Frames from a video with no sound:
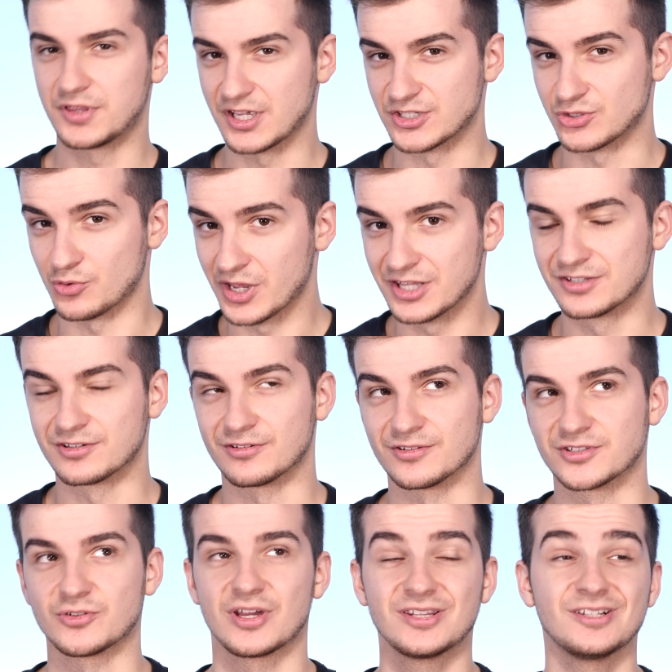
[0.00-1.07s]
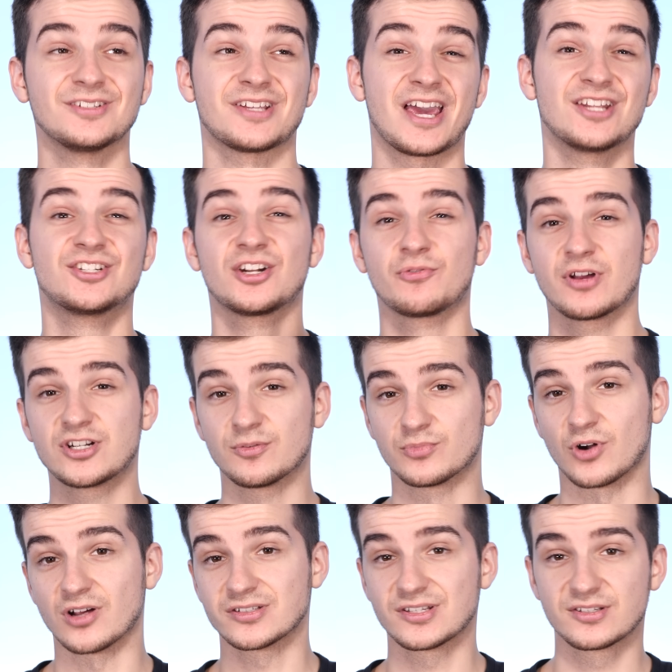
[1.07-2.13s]
thanks to Intel. So Intel's 8th generation
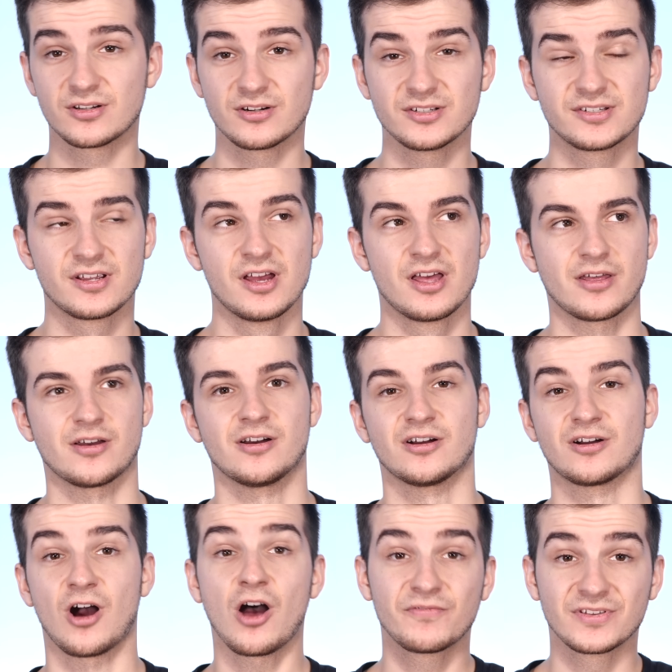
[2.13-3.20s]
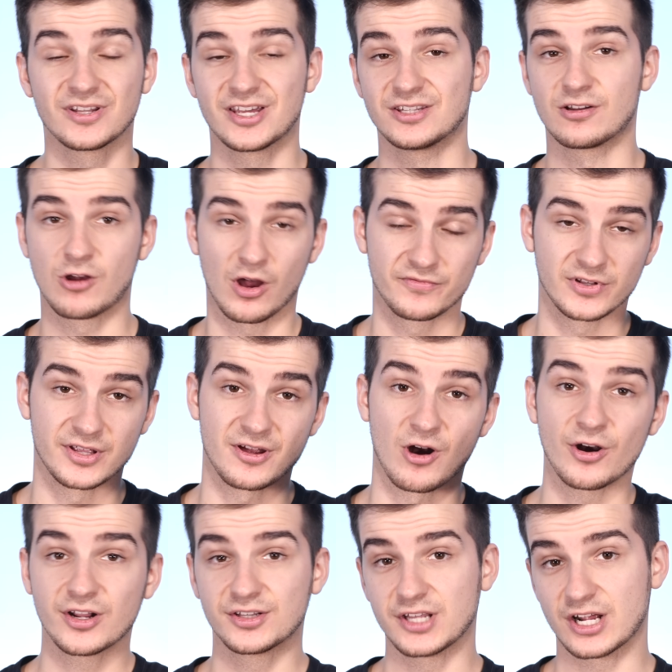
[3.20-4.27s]
processors, uh, Coffee Lake, the Coffee Lake
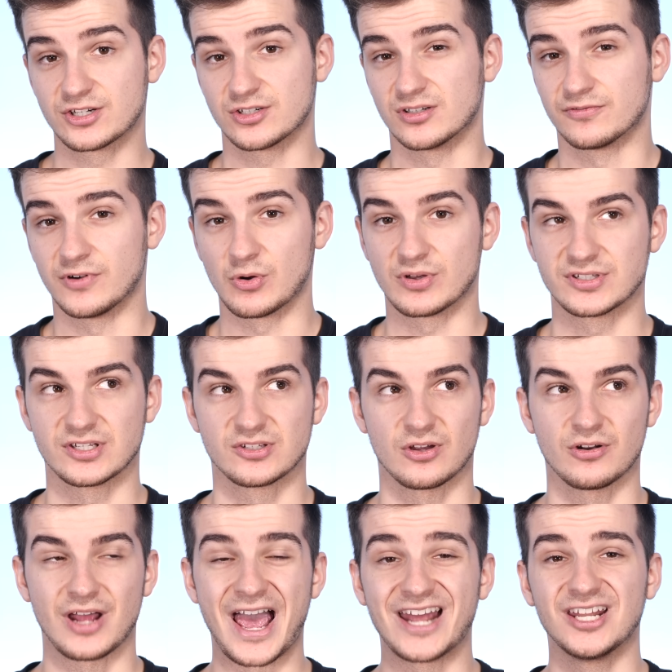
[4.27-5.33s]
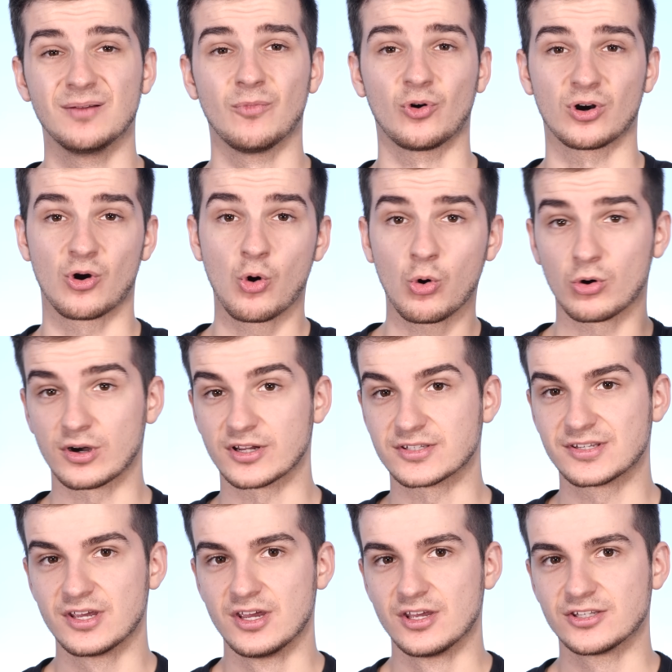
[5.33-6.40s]
architecture focuses on adding more
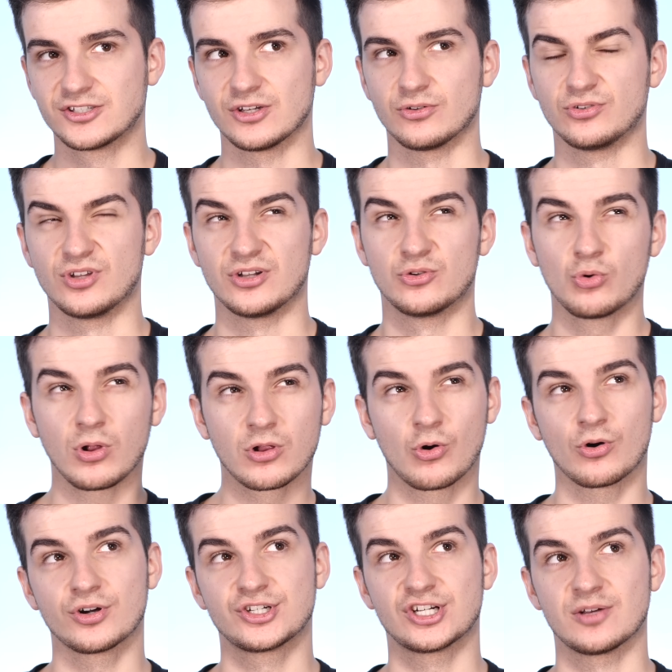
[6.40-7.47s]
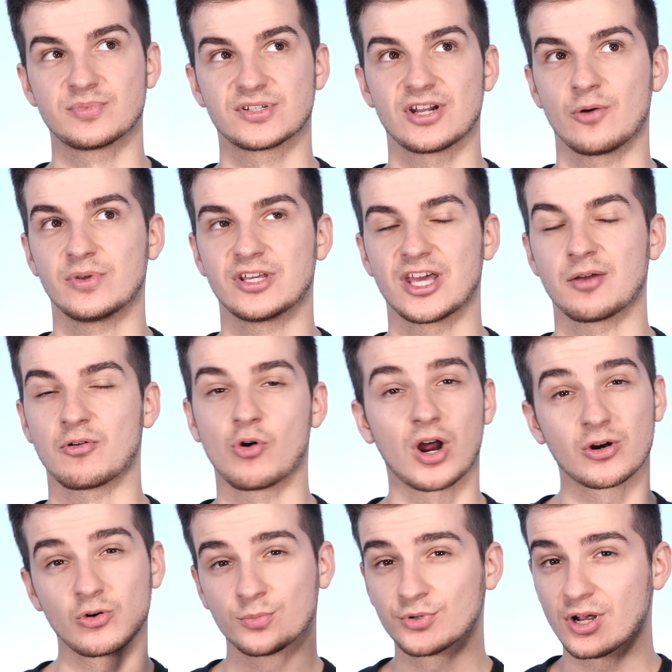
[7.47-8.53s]
cores. So the dual core chips now became
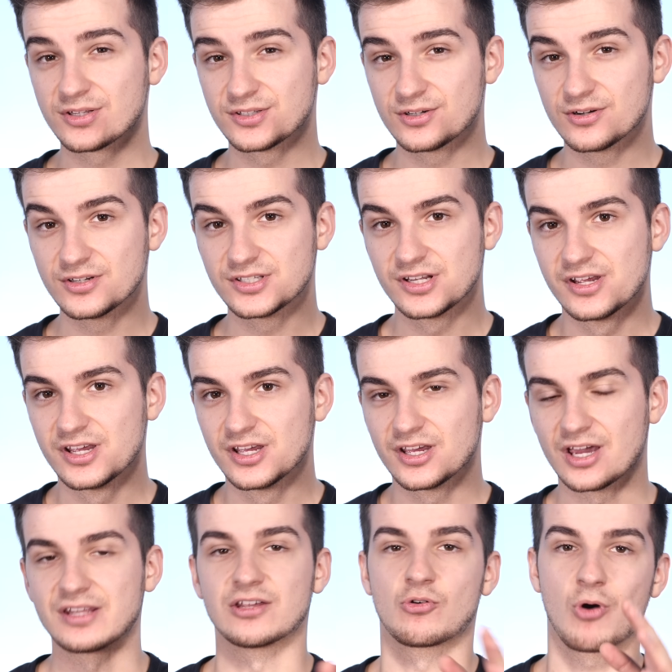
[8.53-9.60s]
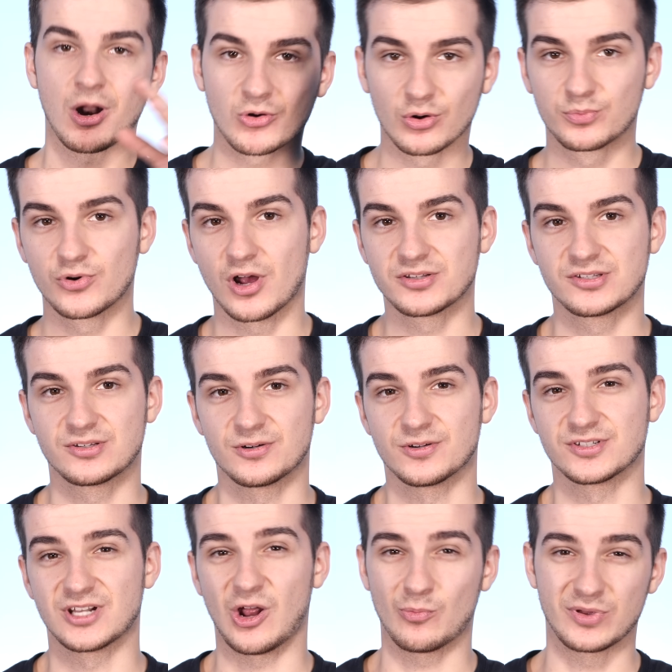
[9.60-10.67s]
quad core processors, and the quad core
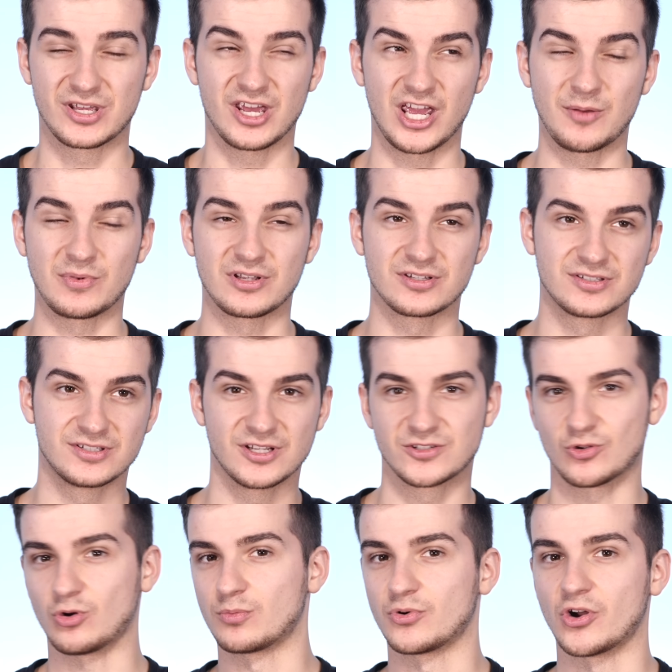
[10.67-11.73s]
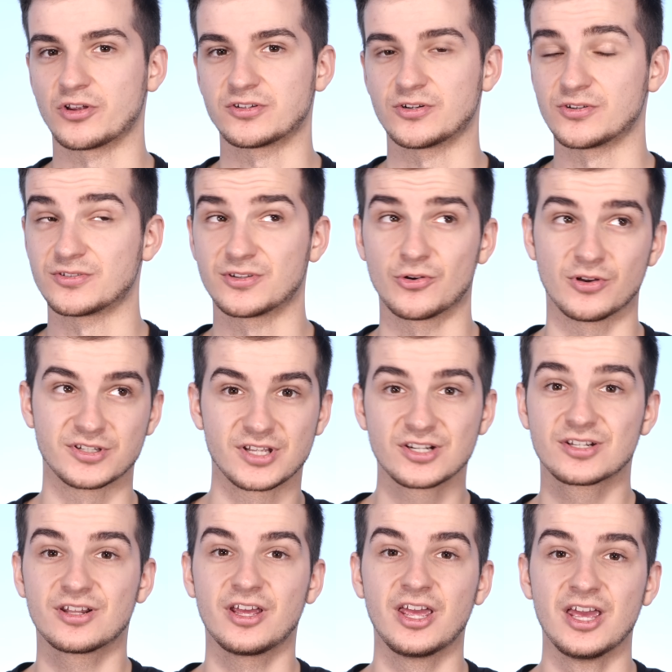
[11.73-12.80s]
processors now became six core processors. So
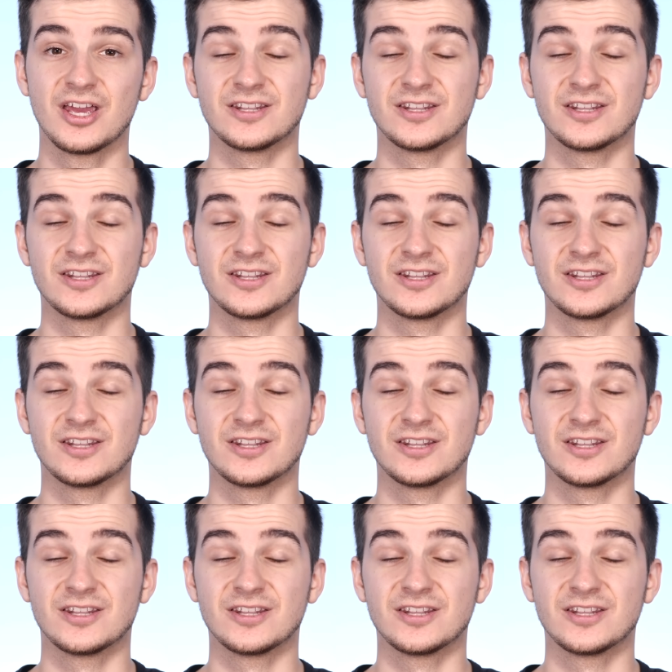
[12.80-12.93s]
essentially,